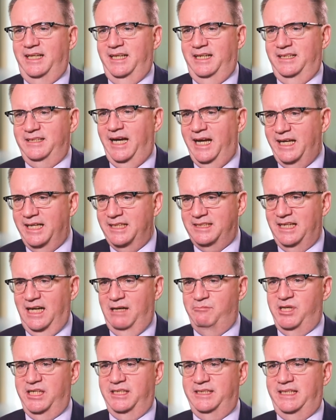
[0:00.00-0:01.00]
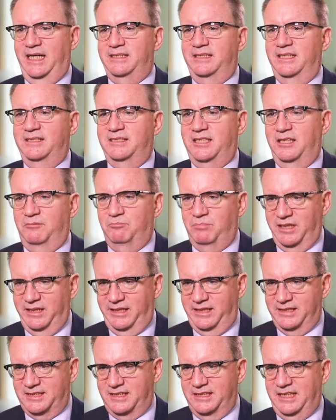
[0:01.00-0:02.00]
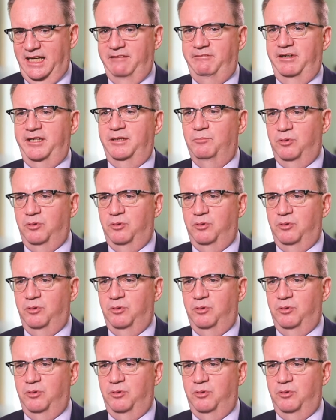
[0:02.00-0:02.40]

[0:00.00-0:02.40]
and getting time and attendance in place and having